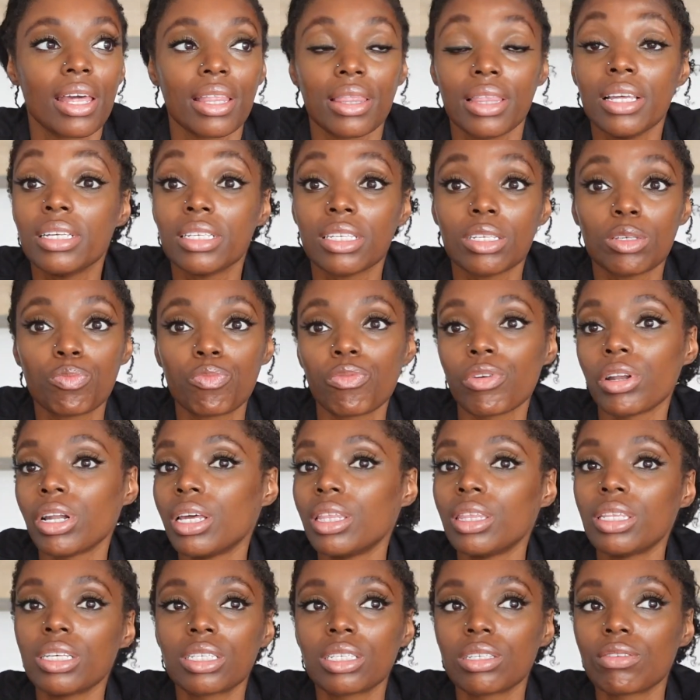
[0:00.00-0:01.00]
this is
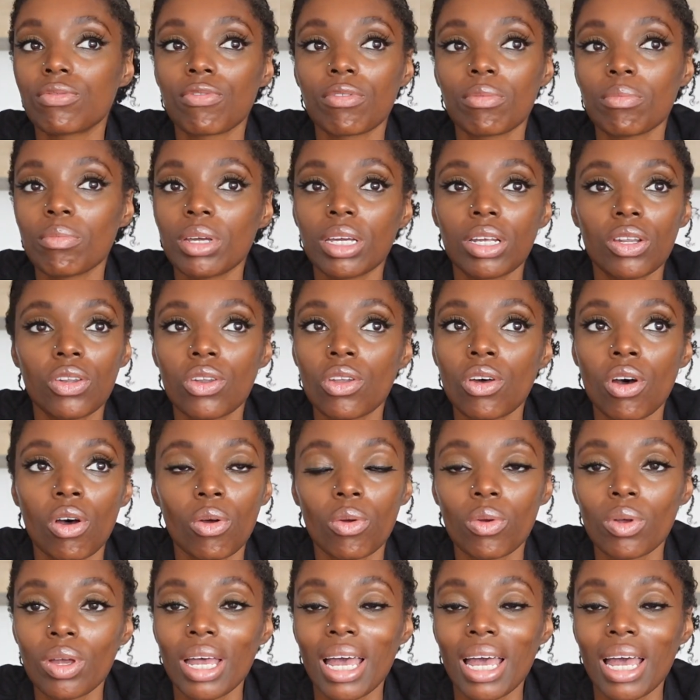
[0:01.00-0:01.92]
brilliant, this is for me. No.